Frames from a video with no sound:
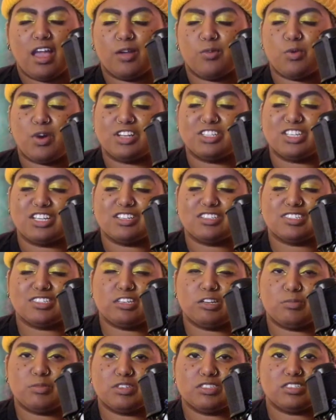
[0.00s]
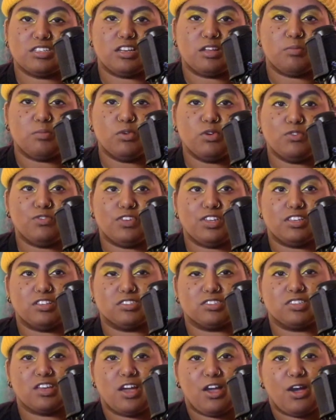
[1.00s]
and watching Cinema City
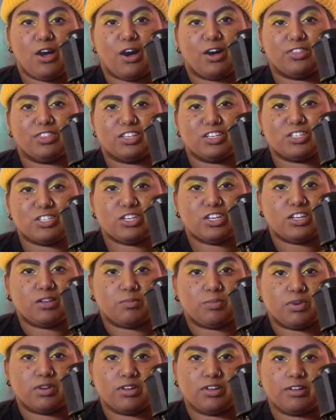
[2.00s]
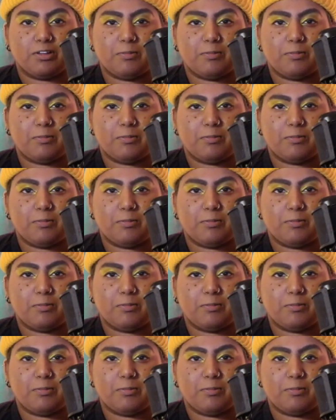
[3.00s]
movies on the cheap.